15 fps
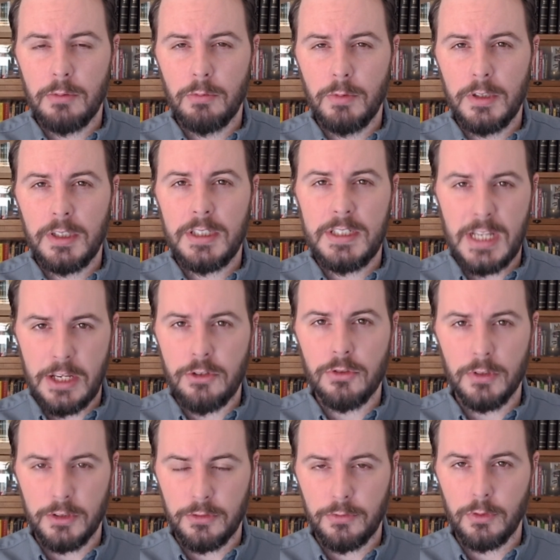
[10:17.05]
really
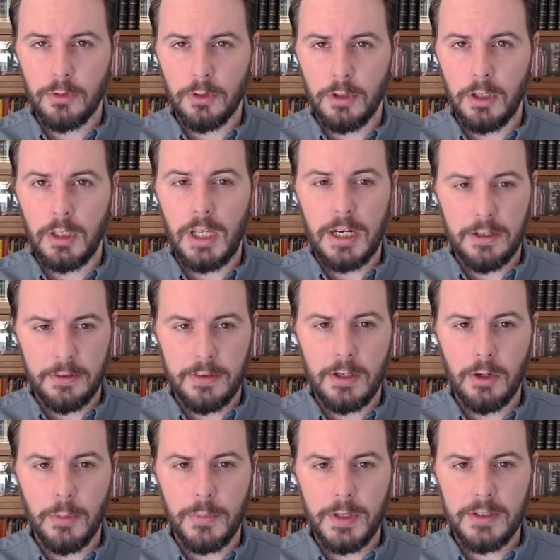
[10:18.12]
dangerous for a lot of
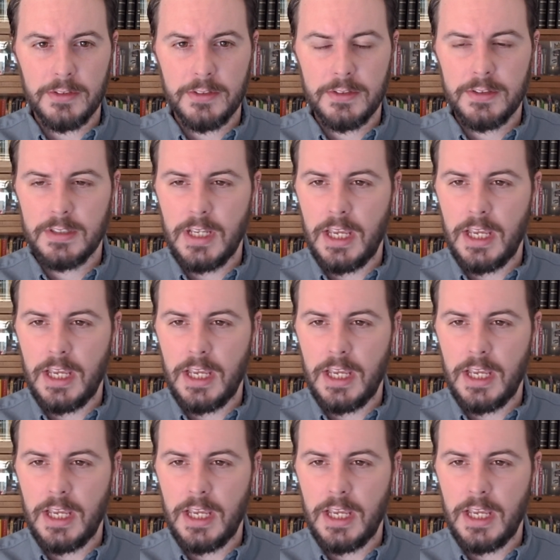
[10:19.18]
therapists.